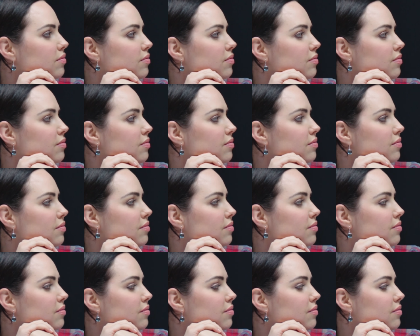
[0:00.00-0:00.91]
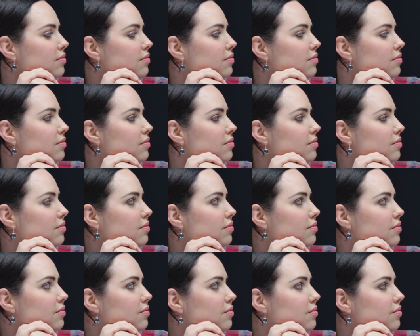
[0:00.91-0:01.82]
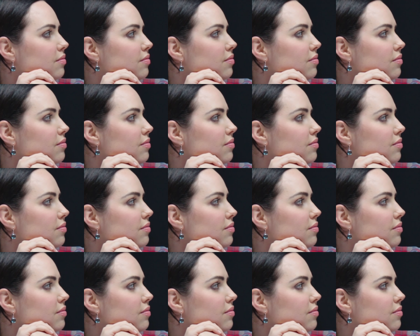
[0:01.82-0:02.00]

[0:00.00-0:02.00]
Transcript: No words are spoken by the person on screen.